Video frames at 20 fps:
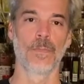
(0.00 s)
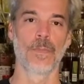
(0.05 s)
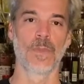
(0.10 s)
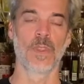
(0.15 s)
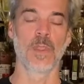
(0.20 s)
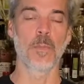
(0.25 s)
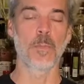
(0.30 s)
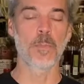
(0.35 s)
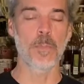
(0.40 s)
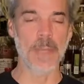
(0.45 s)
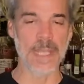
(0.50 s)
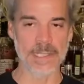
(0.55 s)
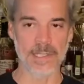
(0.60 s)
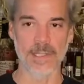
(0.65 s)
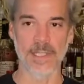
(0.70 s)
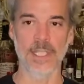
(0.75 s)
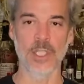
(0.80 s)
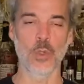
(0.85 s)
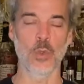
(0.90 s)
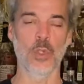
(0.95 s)
The best
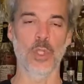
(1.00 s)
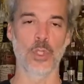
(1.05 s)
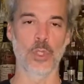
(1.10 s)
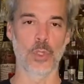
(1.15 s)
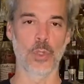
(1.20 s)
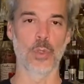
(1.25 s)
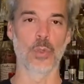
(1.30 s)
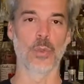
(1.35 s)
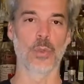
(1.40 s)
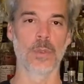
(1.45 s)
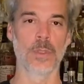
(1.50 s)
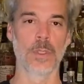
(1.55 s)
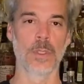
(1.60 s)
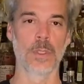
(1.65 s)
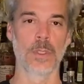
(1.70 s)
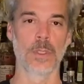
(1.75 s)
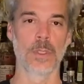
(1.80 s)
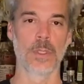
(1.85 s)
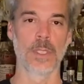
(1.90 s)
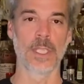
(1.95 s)
thing you can do
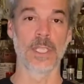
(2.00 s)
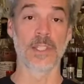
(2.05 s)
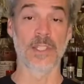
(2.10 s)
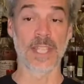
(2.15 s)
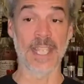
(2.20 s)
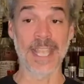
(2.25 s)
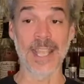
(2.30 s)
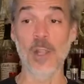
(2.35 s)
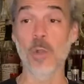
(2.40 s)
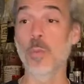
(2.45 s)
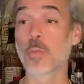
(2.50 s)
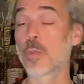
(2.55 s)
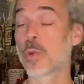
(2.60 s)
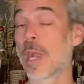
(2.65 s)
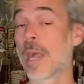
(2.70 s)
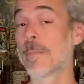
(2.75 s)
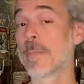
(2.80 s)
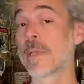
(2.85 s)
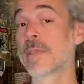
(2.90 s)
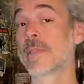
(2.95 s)
is to help
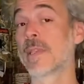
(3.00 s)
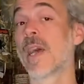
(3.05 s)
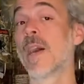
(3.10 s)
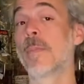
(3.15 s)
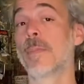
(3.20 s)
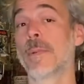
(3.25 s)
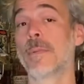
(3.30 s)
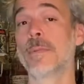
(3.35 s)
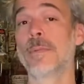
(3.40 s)
prop us up